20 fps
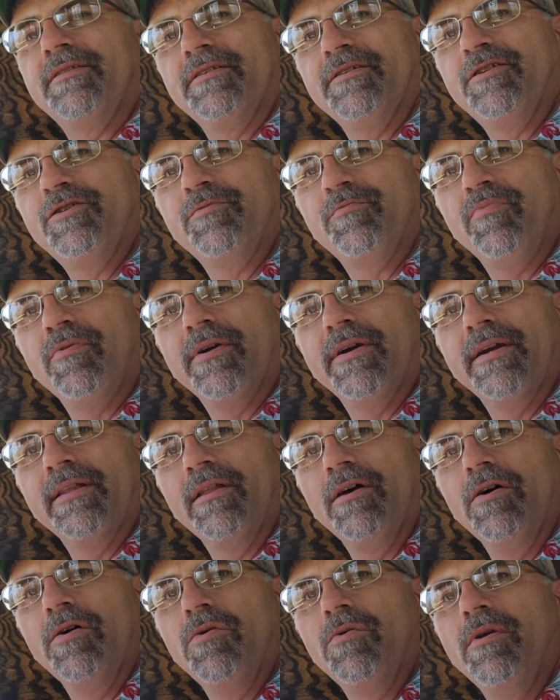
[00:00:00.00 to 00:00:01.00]
get the spring
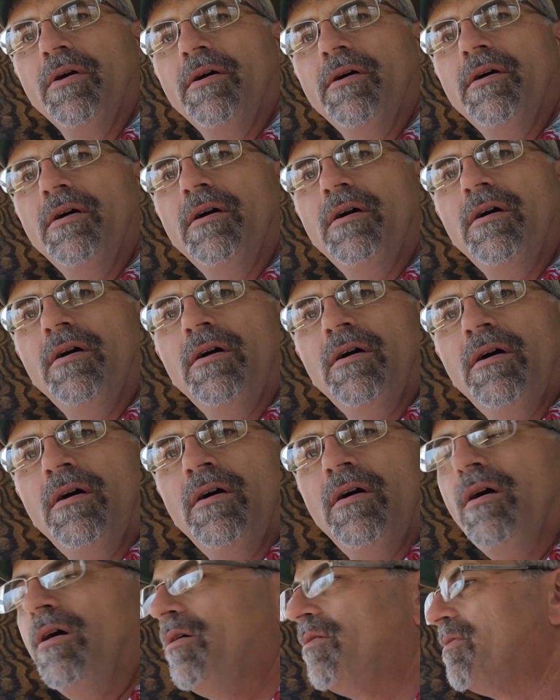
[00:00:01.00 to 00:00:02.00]
load
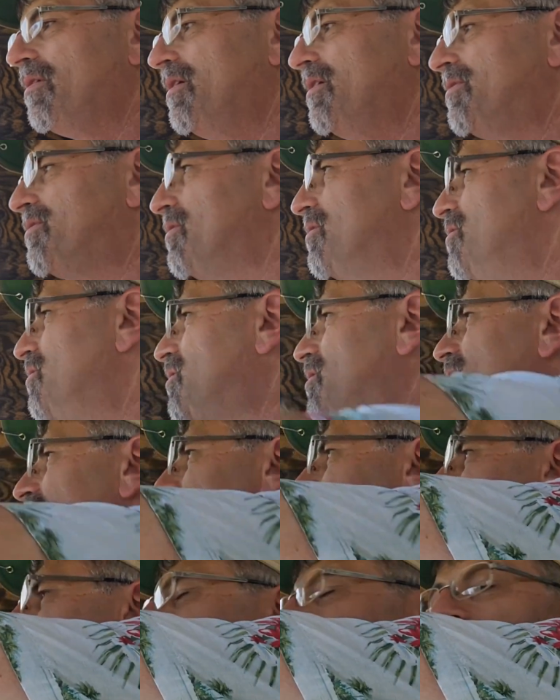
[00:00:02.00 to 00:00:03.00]
on these so you can
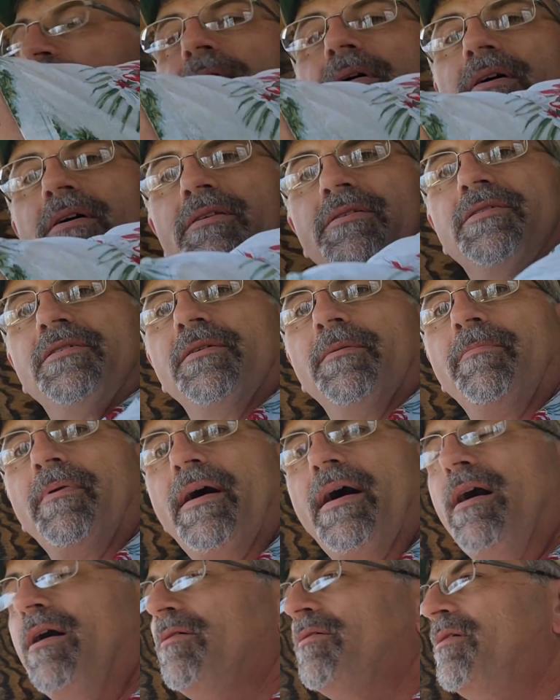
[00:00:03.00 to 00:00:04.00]
slip in, slip
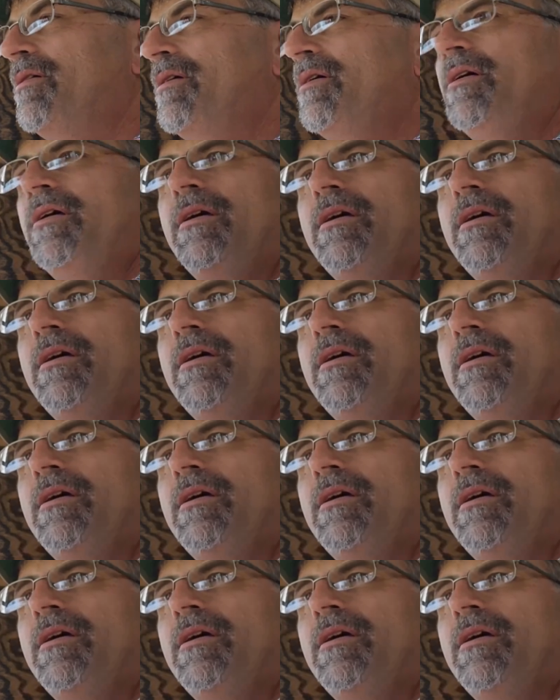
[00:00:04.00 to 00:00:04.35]
out,